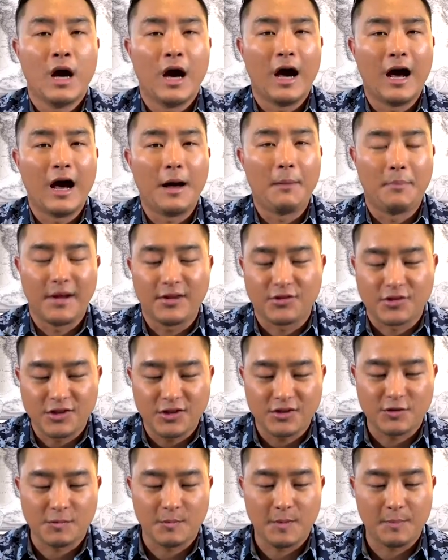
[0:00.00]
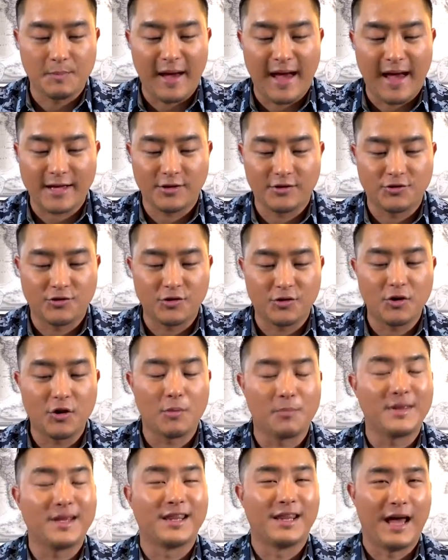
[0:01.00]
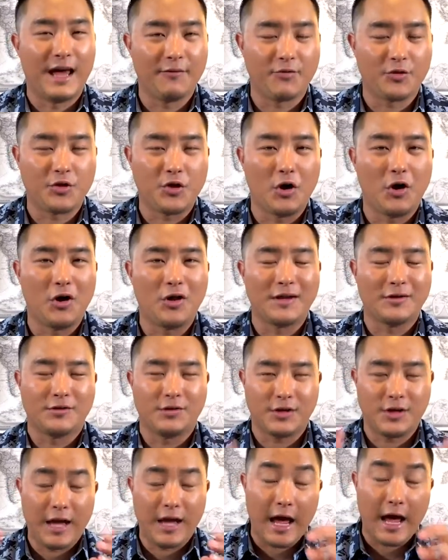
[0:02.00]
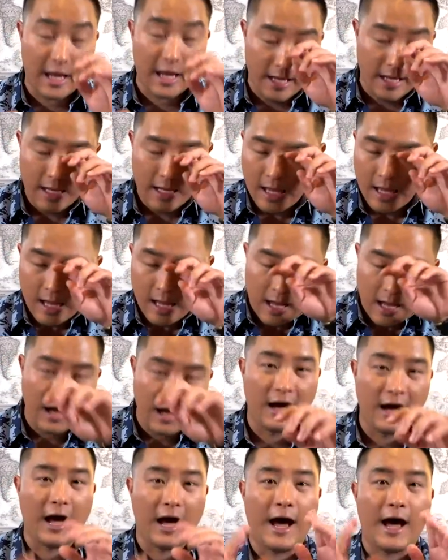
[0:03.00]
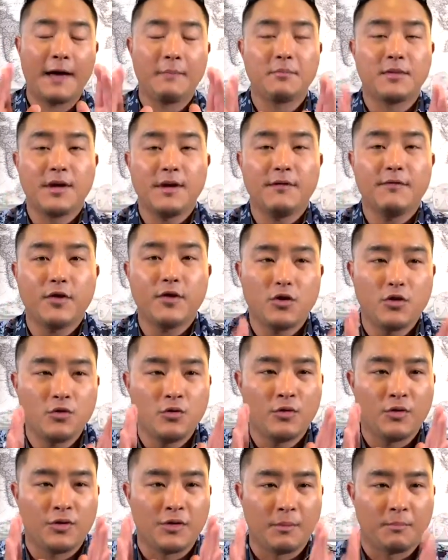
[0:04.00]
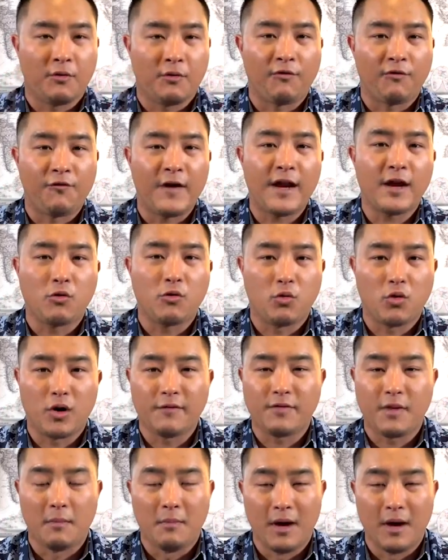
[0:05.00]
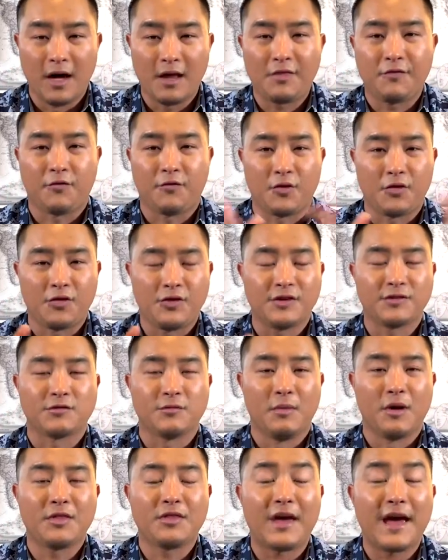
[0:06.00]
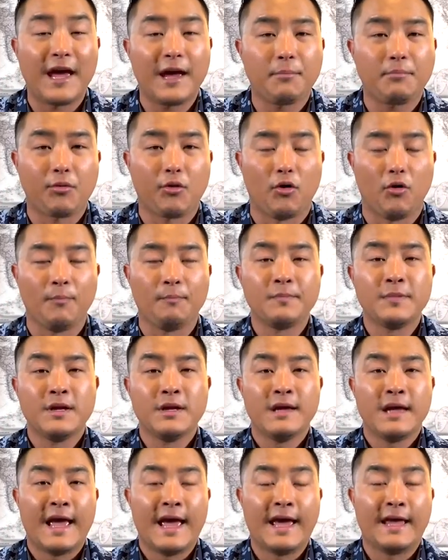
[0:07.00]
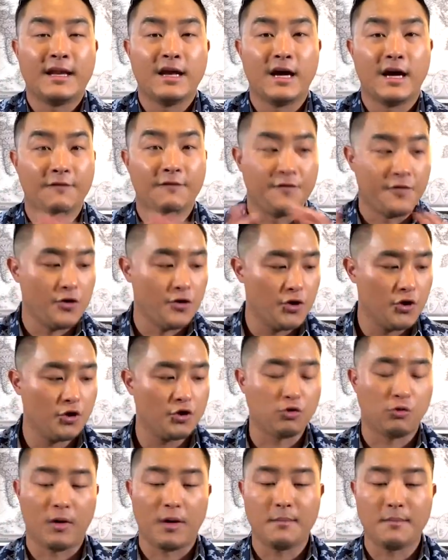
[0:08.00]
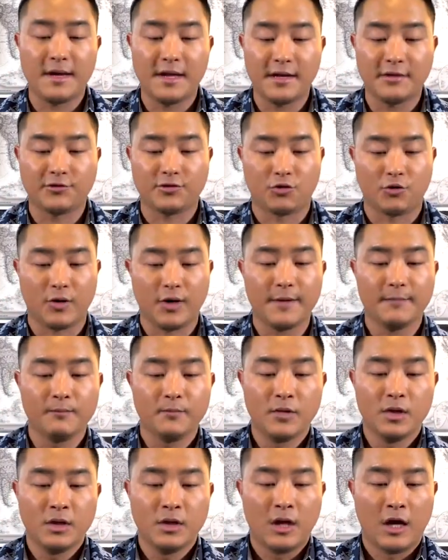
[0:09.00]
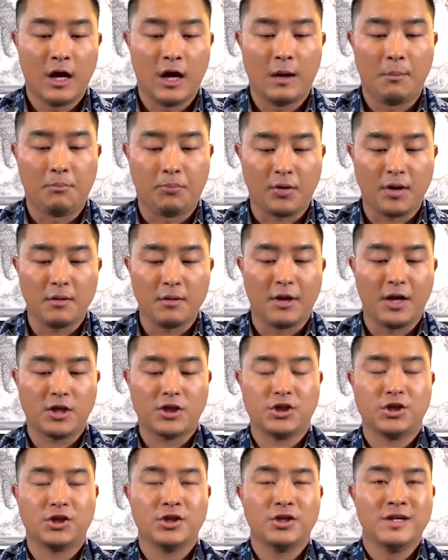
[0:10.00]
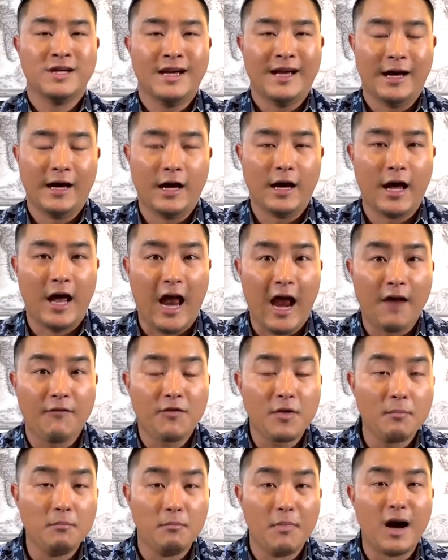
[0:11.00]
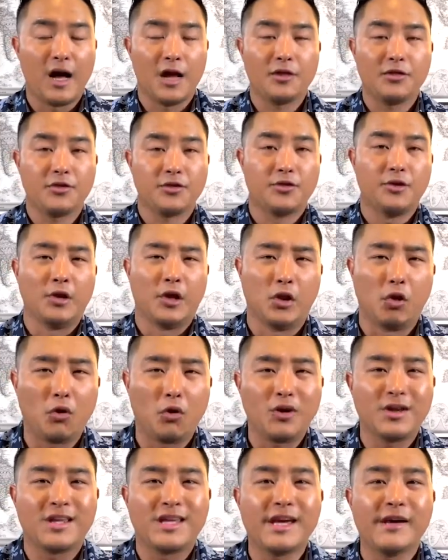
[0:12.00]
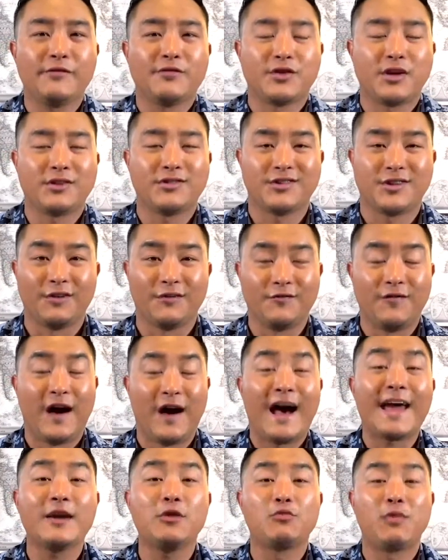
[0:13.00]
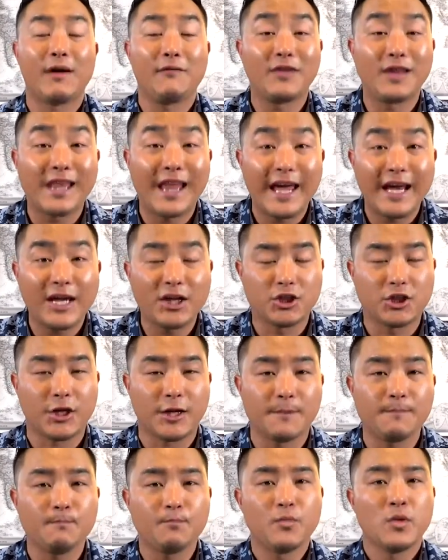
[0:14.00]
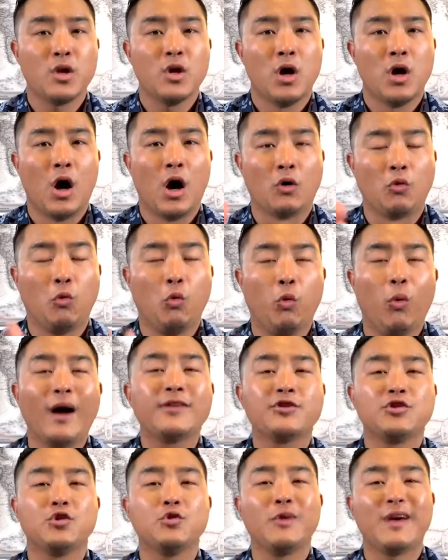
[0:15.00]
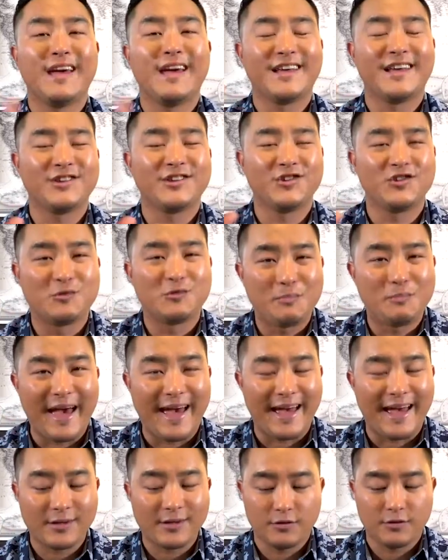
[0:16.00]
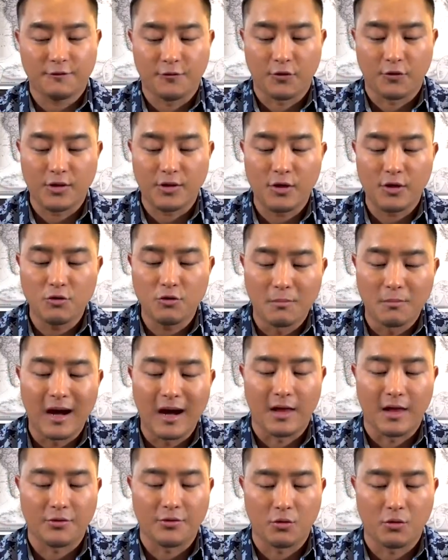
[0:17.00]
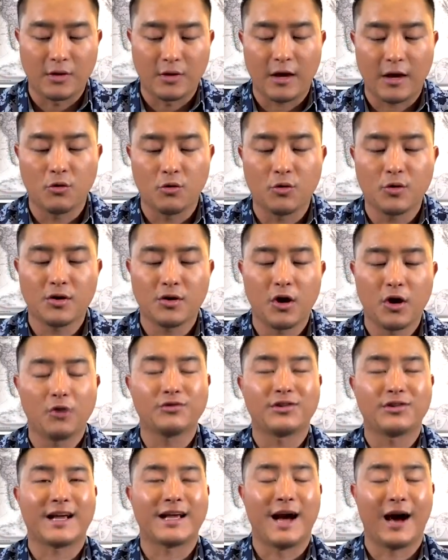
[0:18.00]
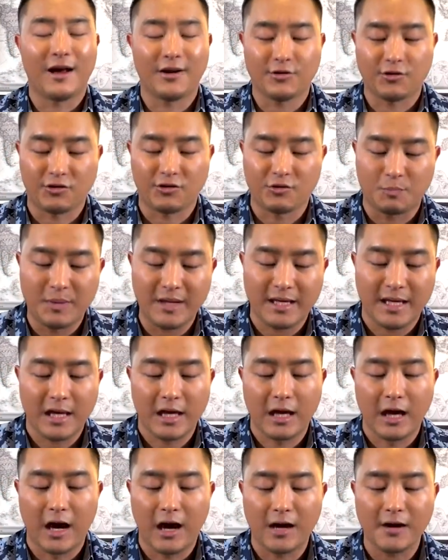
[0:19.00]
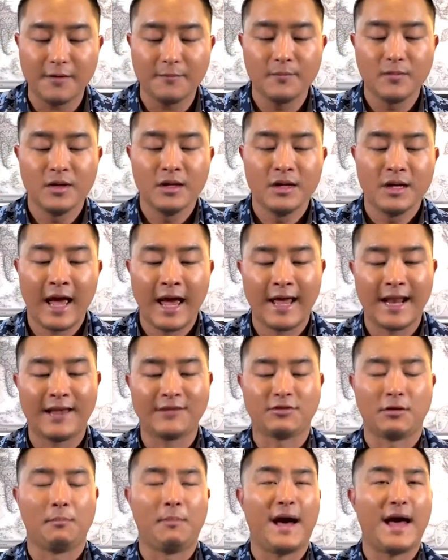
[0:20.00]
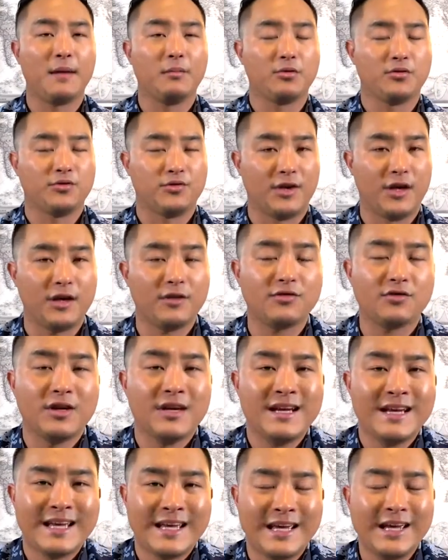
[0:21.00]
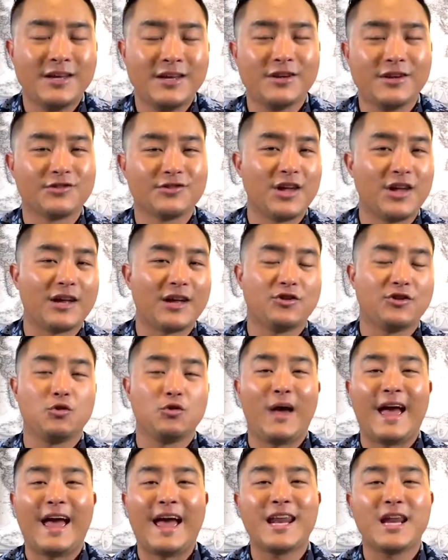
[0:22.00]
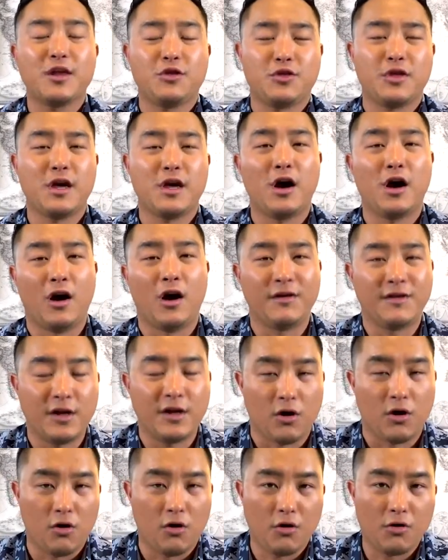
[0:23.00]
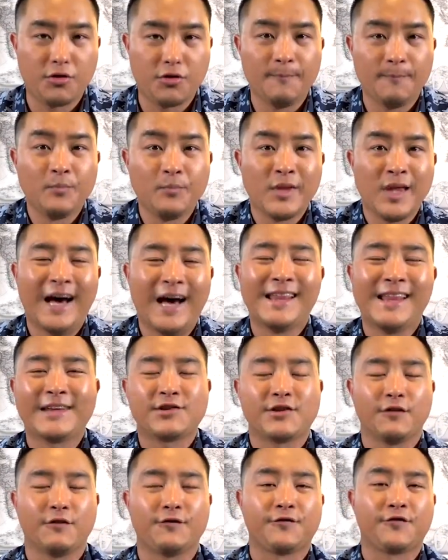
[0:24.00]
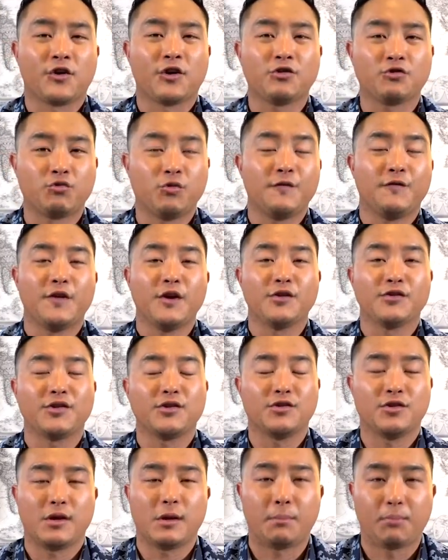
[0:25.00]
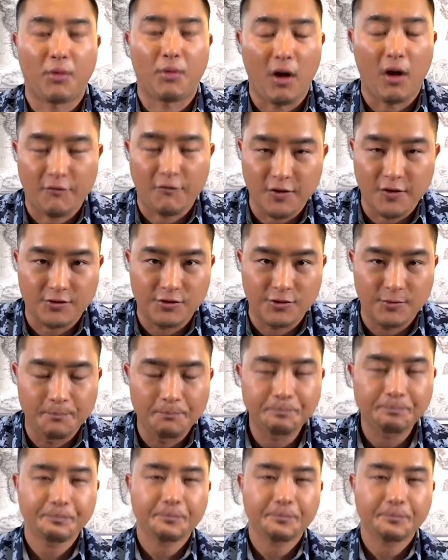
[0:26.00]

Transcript: Uh, but it's good to be back in the studio and be live with y'all. And today, uh, I'm giving you the prophetic word of the month for this month, April. And uh, if you're new to our ministry, uh, pretty much uh, every month the Lord gives us divine revelation on what to expect for the new month. Okay, who here knows that God is a speaking God? And as the Bible says, He does not do anything on the earth unless He first reveals it to the prophets.